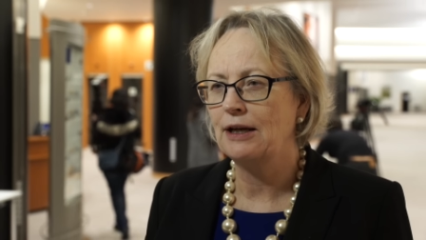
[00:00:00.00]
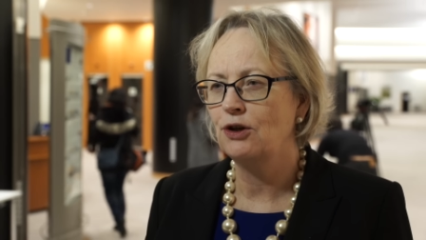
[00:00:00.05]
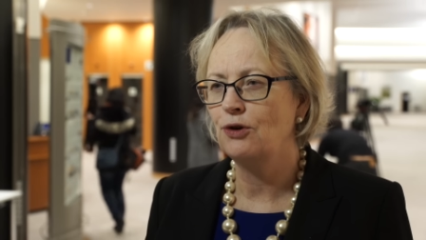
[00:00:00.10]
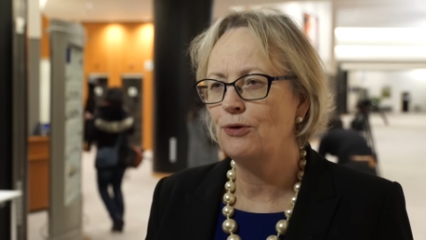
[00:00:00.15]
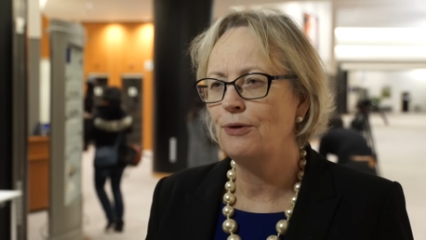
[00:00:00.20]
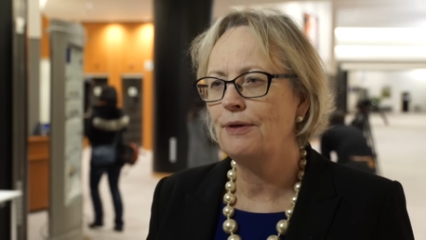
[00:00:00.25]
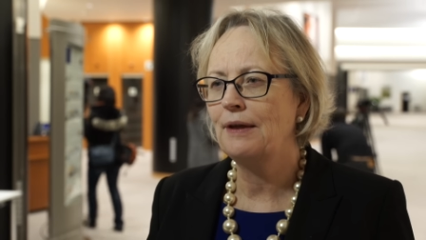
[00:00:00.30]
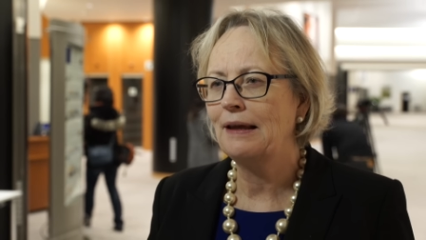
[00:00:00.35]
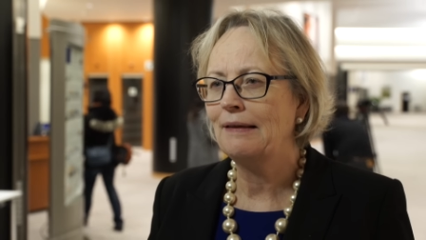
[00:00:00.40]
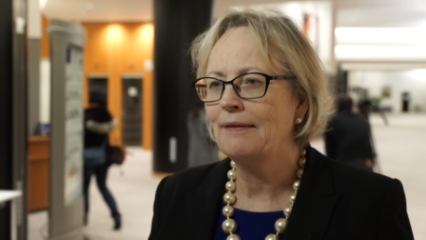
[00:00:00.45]
could
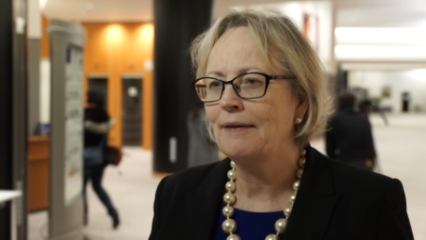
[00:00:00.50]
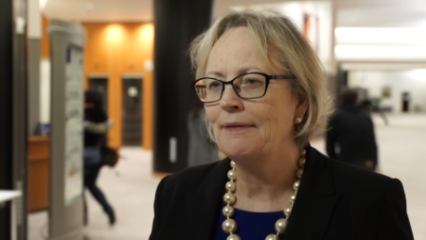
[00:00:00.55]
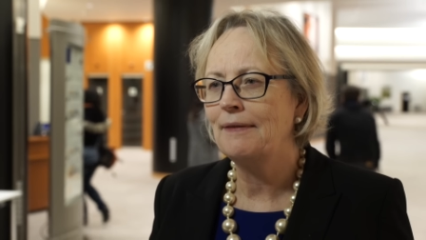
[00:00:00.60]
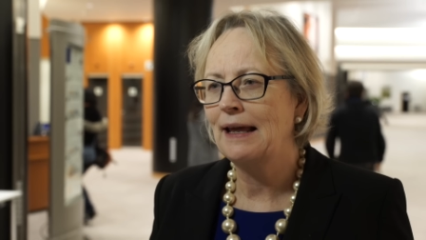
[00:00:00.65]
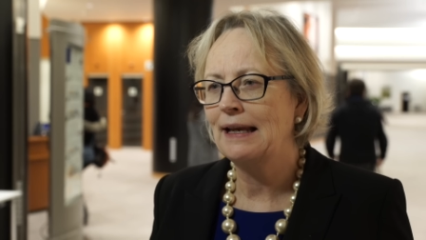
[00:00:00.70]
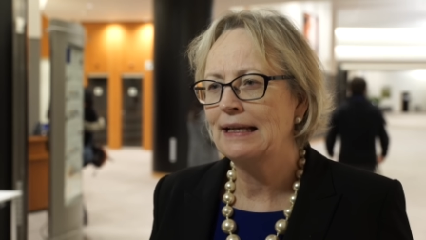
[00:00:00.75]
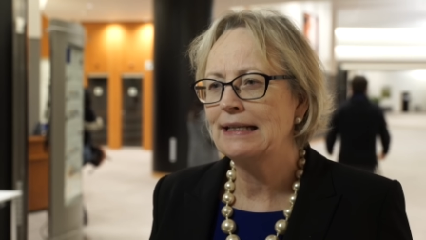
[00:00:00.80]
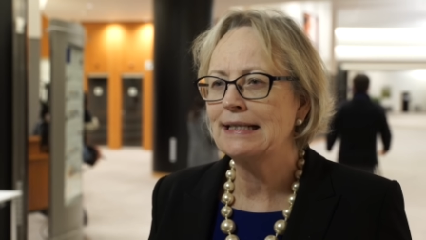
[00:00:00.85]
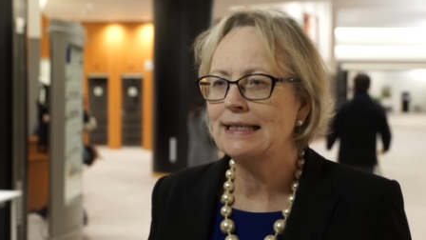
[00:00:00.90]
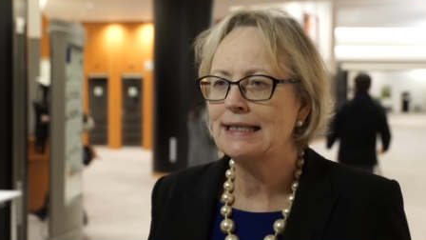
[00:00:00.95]
think that
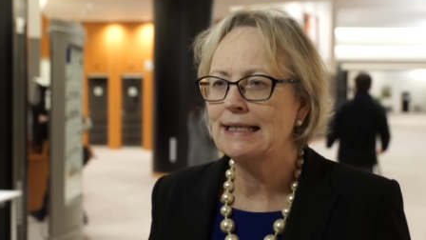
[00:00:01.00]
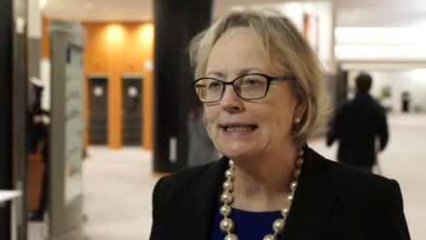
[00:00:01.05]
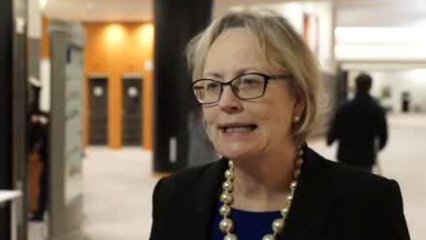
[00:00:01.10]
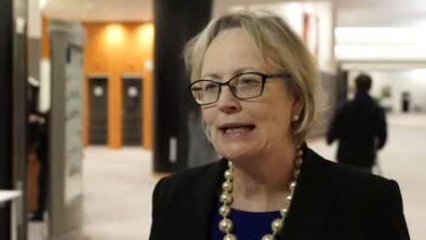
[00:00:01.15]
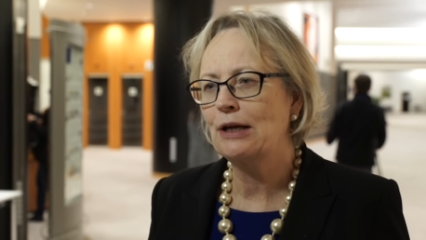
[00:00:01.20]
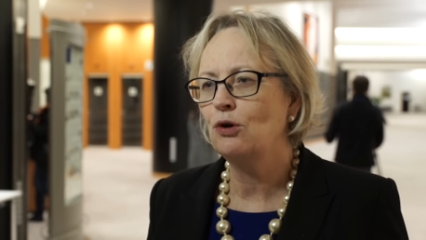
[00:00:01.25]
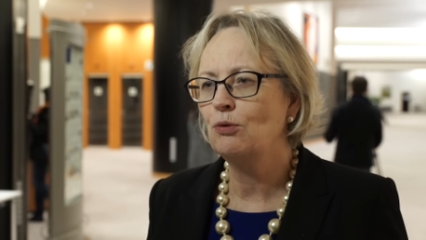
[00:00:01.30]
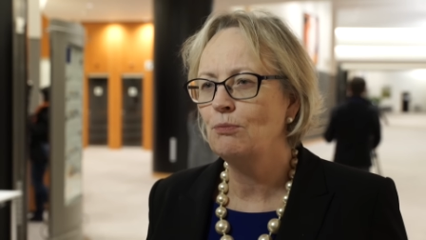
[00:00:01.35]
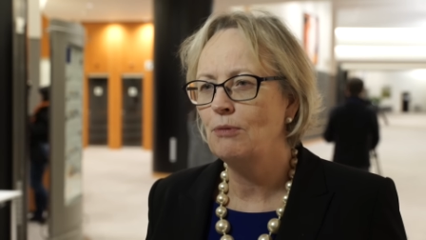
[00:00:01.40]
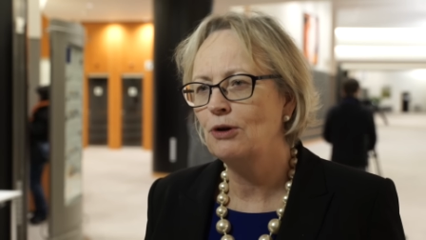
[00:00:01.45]
that is the
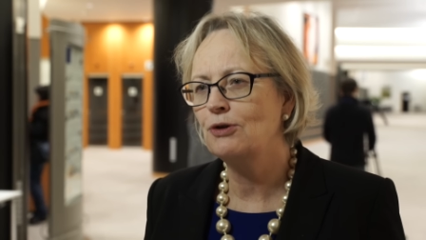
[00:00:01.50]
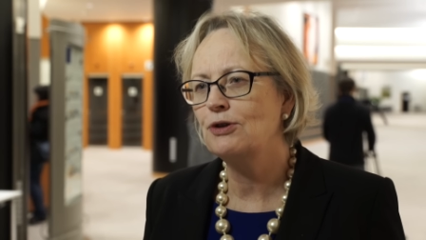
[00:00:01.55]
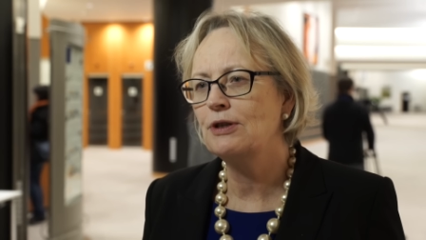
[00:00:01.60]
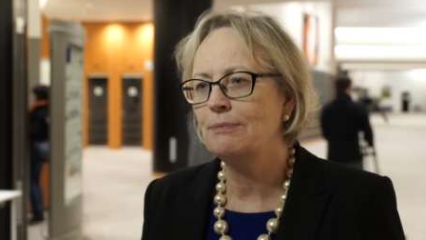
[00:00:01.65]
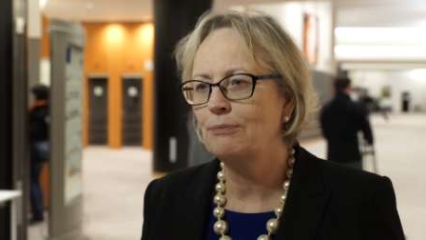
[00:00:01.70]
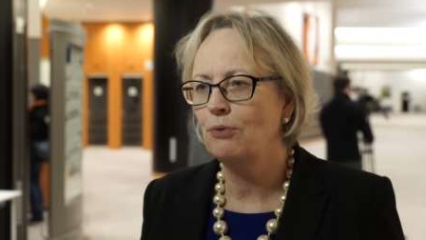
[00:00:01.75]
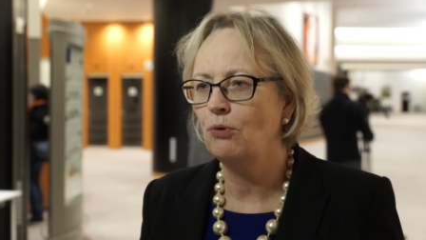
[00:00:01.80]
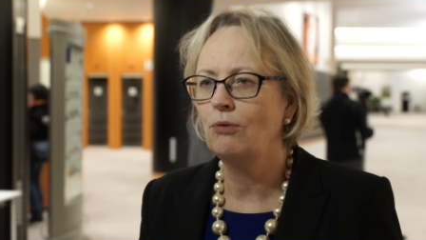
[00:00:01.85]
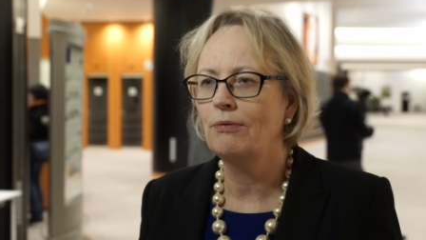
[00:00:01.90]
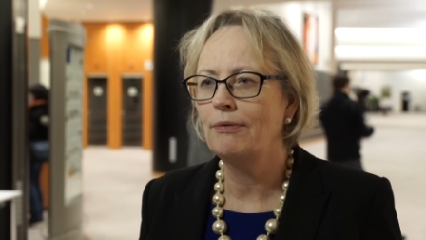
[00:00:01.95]
single most
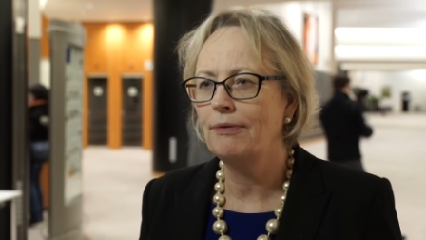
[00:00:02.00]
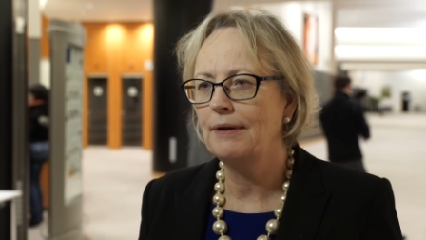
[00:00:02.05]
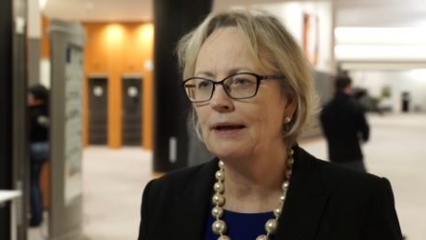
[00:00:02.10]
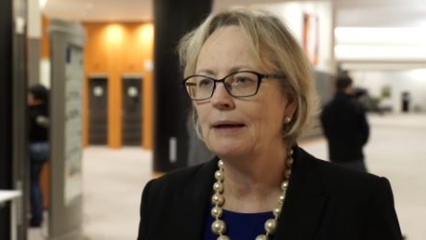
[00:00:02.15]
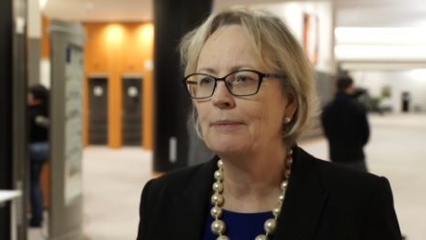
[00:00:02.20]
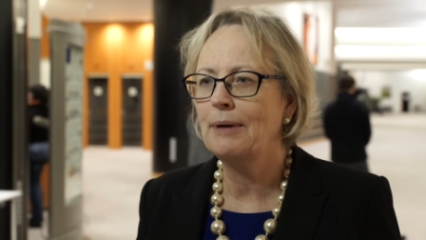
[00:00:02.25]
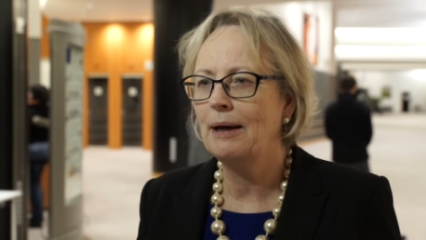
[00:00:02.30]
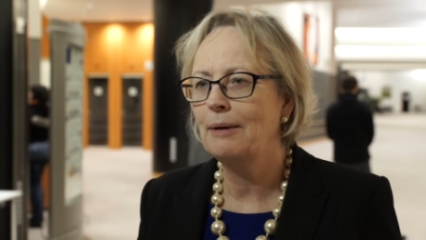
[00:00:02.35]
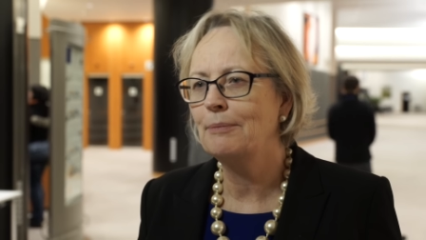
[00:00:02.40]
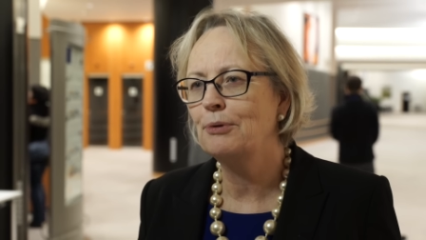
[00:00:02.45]
important thing
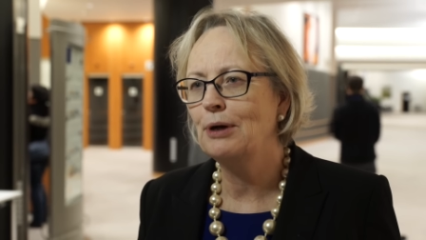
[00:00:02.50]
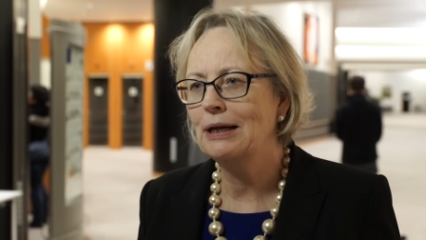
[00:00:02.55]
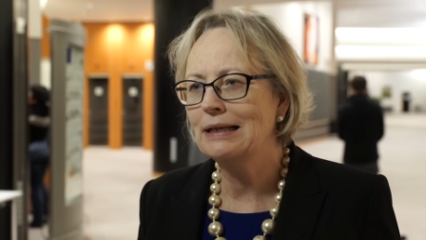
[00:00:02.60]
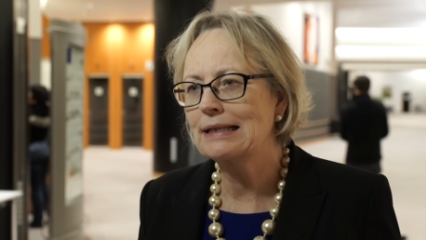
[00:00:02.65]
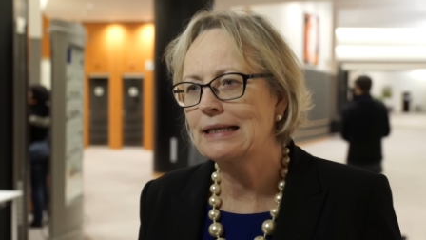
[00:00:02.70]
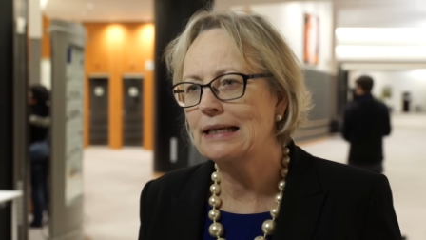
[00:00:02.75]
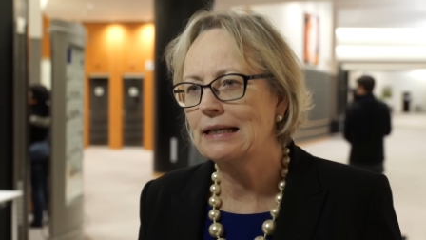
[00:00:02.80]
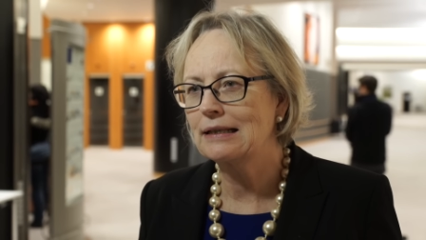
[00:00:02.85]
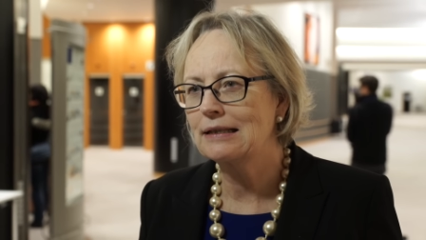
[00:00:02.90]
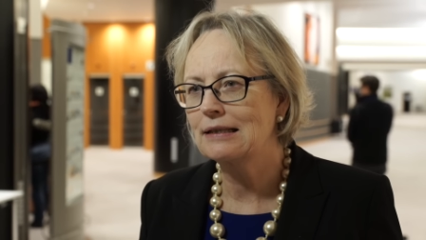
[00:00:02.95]
about
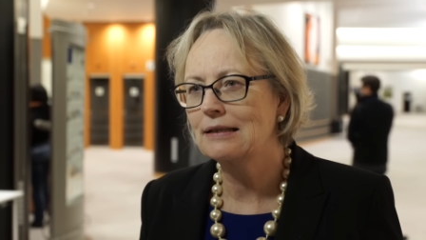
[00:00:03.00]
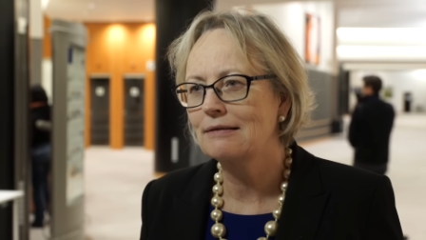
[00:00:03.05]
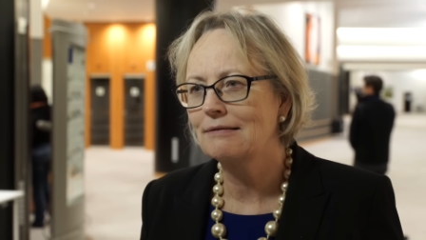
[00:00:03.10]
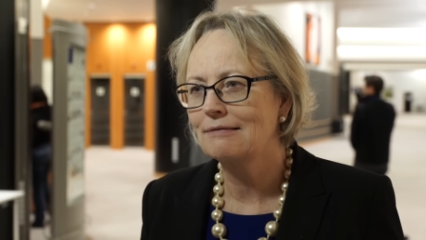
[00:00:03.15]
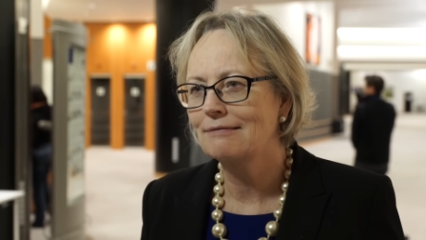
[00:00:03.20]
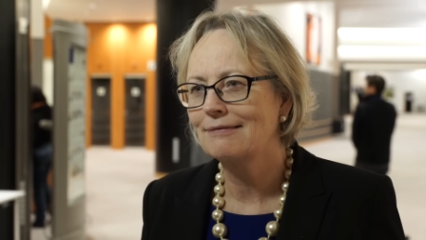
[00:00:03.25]
Brexit.